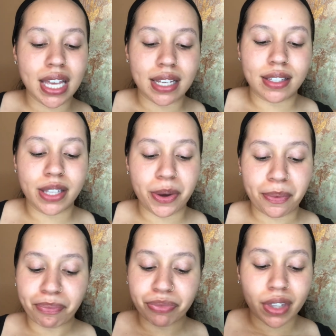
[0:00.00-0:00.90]
So
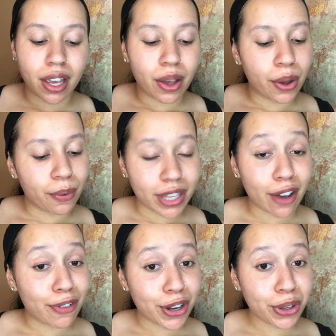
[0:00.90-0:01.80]
without
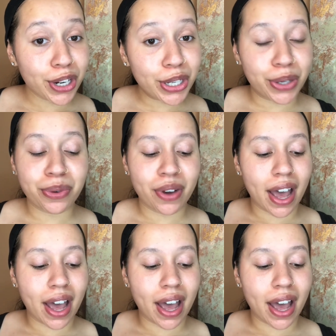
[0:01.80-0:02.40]
further ado,